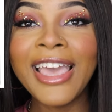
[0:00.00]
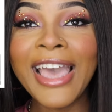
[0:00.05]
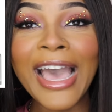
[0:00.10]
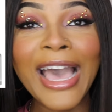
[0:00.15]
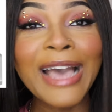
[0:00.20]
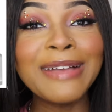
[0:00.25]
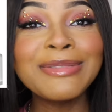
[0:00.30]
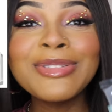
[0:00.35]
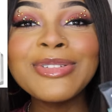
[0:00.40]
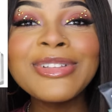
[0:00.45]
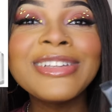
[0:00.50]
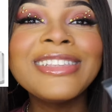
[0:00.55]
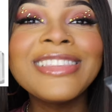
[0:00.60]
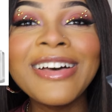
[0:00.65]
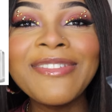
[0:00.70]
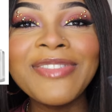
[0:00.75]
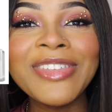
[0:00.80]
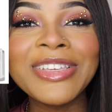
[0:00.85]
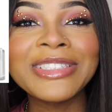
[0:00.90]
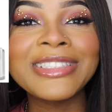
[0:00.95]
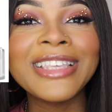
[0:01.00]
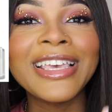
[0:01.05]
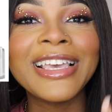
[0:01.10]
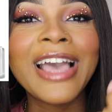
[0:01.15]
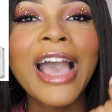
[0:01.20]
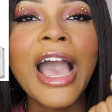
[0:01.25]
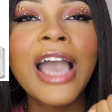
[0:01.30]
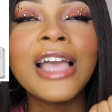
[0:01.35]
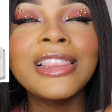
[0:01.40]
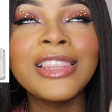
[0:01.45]
I absolutely love this.
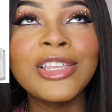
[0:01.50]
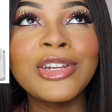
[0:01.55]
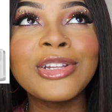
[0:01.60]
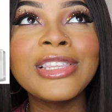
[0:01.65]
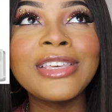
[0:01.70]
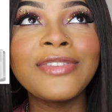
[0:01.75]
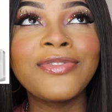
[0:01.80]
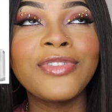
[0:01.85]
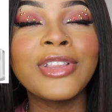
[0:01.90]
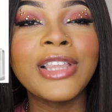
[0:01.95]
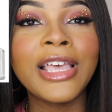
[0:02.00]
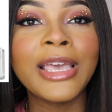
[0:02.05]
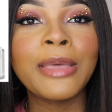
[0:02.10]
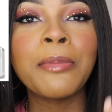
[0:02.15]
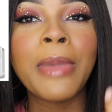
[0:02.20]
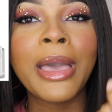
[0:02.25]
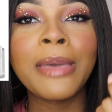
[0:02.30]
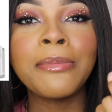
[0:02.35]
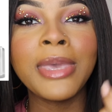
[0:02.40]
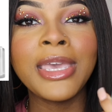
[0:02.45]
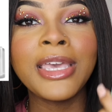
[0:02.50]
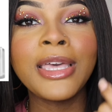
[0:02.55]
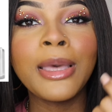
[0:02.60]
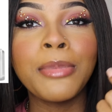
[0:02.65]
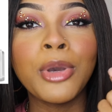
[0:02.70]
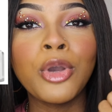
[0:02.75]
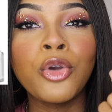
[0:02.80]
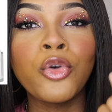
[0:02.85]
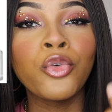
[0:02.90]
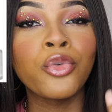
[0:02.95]
I literally feel like my
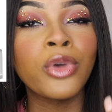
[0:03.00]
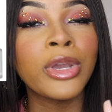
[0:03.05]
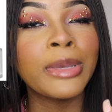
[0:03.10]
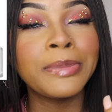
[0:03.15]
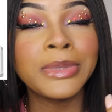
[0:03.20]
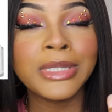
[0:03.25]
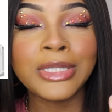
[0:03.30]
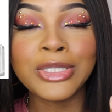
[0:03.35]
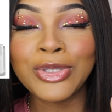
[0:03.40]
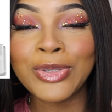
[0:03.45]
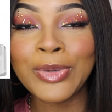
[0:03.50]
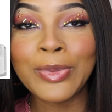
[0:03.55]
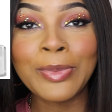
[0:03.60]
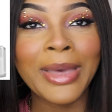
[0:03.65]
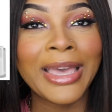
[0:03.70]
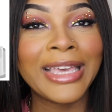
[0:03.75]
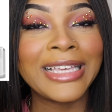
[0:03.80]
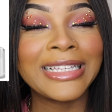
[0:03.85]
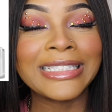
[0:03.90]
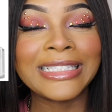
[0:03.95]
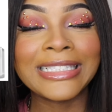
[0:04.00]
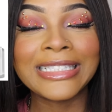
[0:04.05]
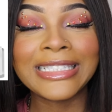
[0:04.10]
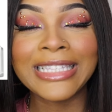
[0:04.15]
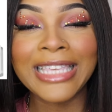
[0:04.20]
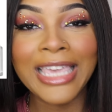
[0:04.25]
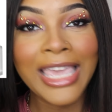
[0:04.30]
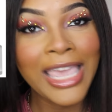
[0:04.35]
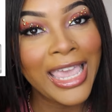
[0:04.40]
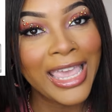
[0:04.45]
makeup grips to my
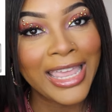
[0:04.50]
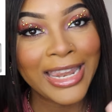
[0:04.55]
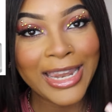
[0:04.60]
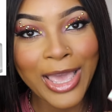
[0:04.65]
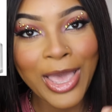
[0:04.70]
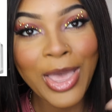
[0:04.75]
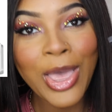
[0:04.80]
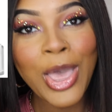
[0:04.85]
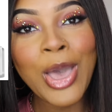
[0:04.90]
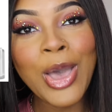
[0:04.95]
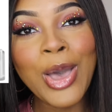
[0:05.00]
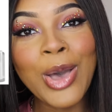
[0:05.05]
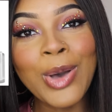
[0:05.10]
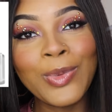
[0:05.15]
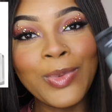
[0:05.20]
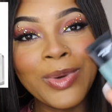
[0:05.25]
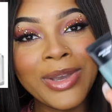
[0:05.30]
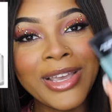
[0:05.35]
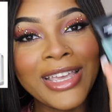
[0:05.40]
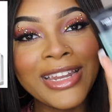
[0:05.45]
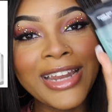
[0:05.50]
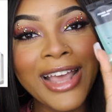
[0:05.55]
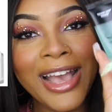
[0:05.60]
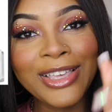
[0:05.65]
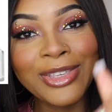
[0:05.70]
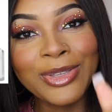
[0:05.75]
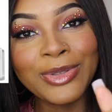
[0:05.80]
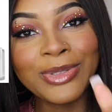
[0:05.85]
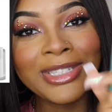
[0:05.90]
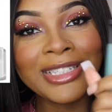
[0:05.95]
skin when I
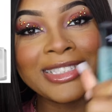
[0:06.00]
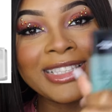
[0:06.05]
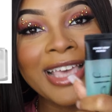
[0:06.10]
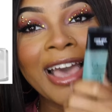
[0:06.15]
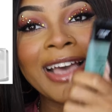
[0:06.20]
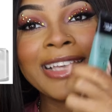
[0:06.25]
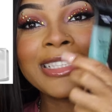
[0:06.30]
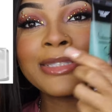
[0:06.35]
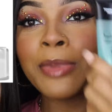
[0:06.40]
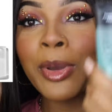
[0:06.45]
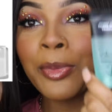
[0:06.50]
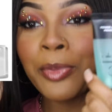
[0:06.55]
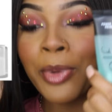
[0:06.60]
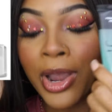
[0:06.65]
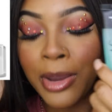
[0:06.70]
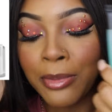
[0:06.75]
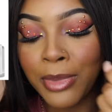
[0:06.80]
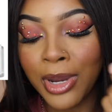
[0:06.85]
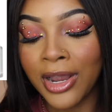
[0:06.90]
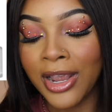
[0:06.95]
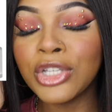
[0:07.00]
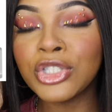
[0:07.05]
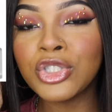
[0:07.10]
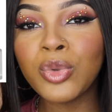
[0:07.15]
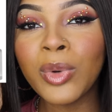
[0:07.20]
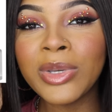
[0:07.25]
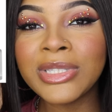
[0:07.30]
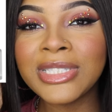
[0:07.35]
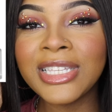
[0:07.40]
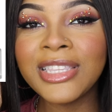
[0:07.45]
use this as my primer.
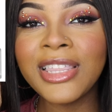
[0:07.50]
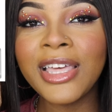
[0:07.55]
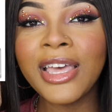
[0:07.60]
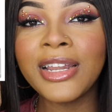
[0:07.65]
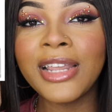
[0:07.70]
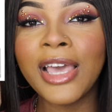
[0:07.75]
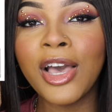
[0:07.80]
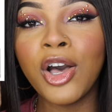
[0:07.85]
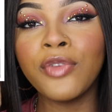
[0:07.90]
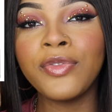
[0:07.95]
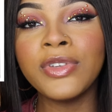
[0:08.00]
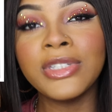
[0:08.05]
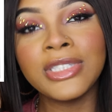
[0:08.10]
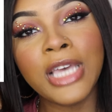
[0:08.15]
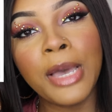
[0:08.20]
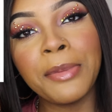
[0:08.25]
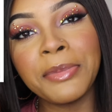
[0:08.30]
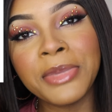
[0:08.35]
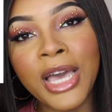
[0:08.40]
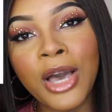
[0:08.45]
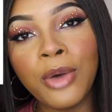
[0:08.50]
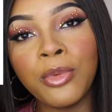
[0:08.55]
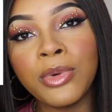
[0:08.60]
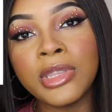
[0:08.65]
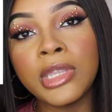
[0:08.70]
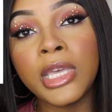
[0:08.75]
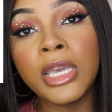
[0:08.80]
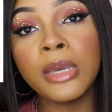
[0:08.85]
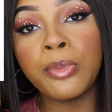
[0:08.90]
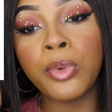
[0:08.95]
So I see that e.l.f. is coming out
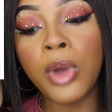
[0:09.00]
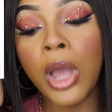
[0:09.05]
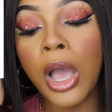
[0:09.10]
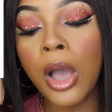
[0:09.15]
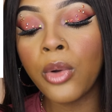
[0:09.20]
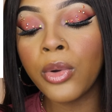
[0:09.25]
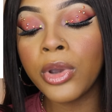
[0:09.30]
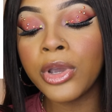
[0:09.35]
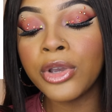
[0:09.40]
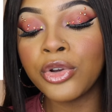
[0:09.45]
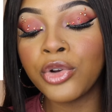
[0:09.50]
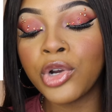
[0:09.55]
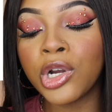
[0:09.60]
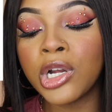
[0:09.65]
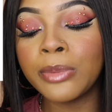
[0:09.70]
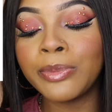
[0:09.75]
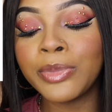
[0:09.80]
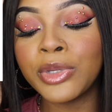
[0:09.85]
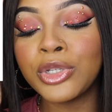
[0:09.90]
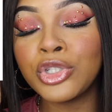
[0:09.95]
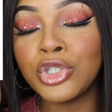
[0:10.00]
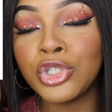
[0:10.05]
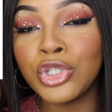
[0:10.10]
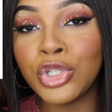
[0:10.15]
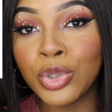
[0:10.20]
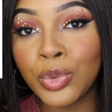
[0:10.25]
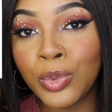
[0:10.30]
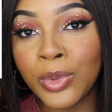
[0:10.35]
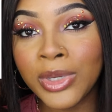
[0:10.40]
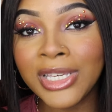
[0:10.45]
with a Power Grip
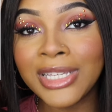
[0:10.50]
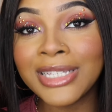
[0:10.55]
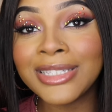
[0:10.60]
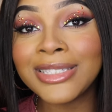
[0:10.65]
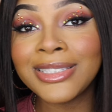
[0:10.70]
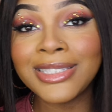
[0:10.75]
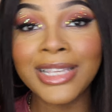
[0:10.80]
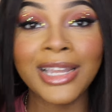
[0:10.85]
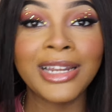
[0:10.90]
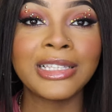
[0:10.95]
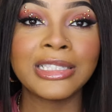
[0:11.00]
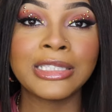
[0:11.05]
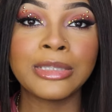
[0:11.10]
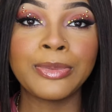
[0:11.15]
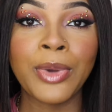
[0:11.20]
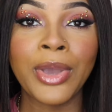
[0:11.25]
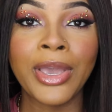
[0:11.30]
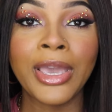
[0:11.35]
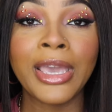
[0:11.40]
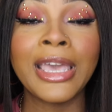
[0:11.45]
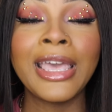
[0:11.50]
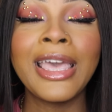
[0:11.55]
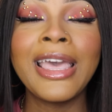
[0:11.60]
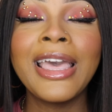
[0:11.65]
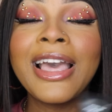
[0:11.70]
Dewy Setting Spray.